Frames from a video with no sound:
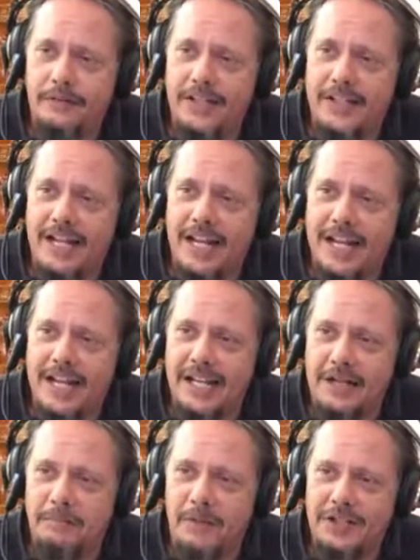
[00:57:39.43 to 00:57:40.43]

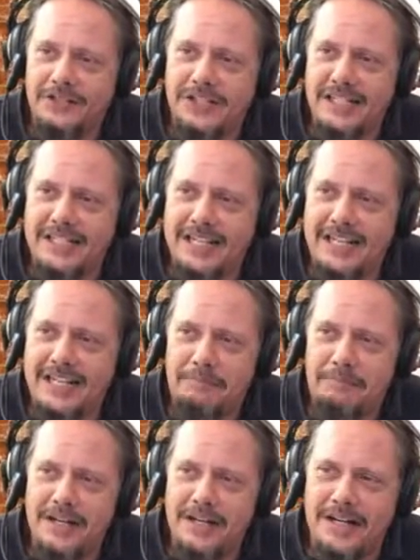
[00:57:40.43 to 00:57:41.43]
And Mark's setting that up
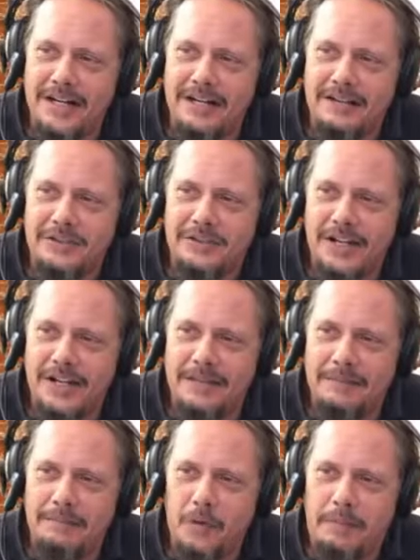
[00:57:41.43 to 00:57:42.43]
right now, trying to
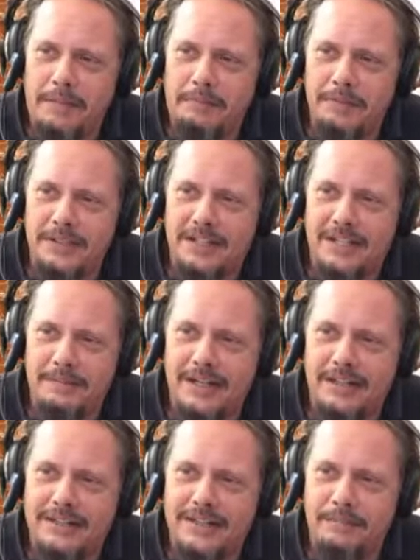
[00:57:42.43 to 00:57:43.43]
get more people to come
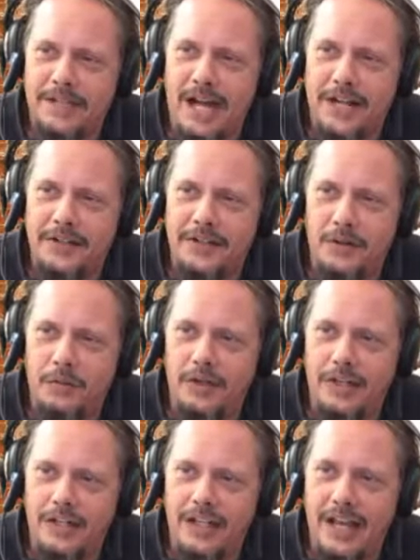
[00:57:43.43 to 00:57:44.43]
out there. But I know we're
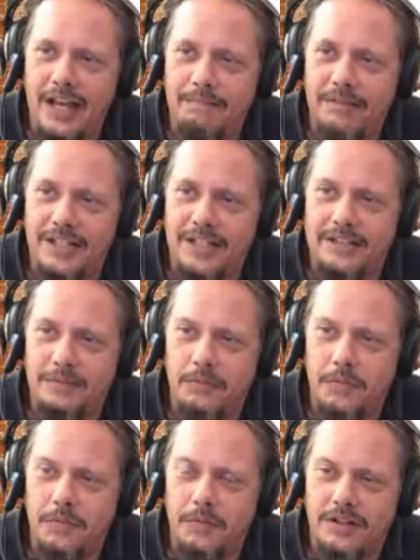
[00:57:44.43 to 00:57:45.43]
going to have plenty
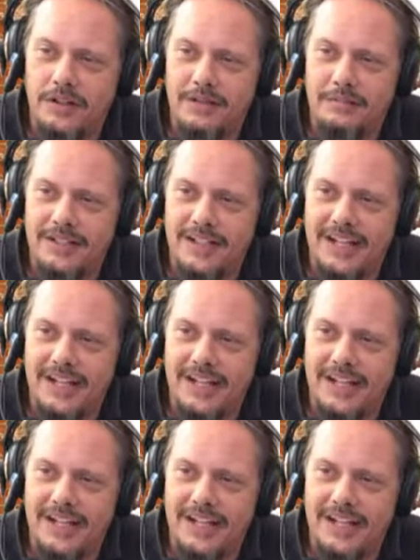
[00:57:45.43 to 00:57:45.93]
more coming.